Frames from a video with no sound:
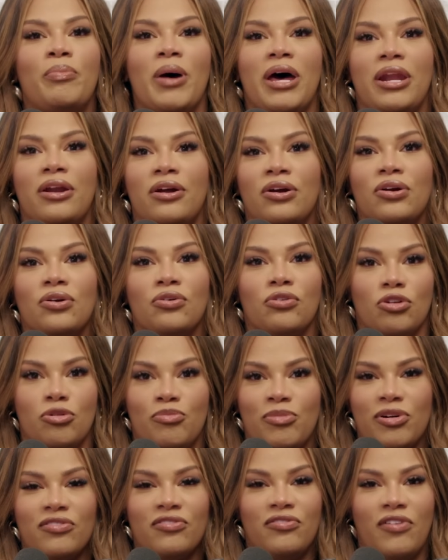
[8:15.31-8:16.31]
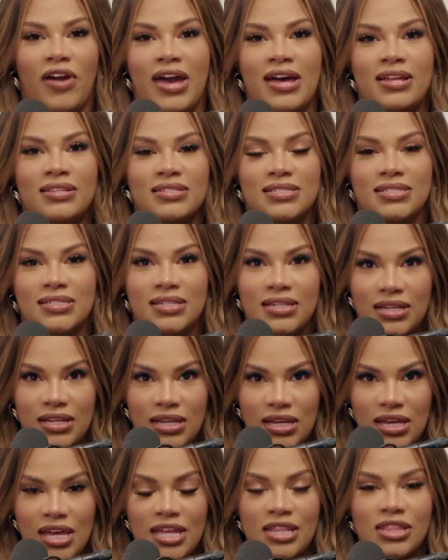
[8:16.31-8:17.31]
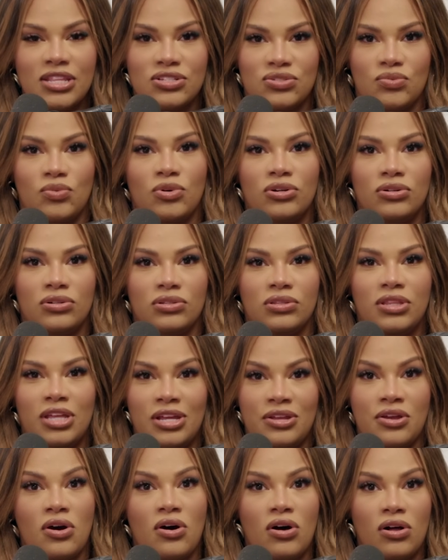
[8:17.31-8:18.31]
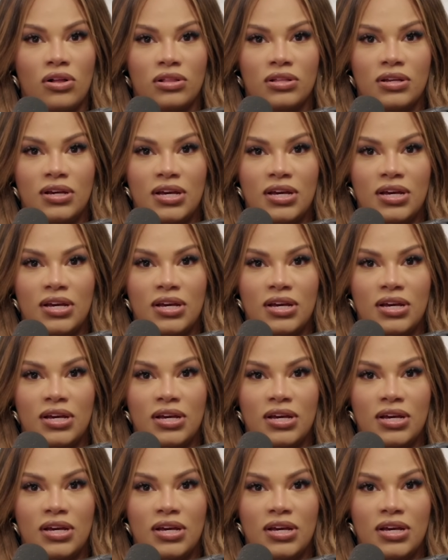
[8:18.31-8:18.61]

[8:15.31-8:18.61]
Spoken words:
better group of fans in this world than y'all.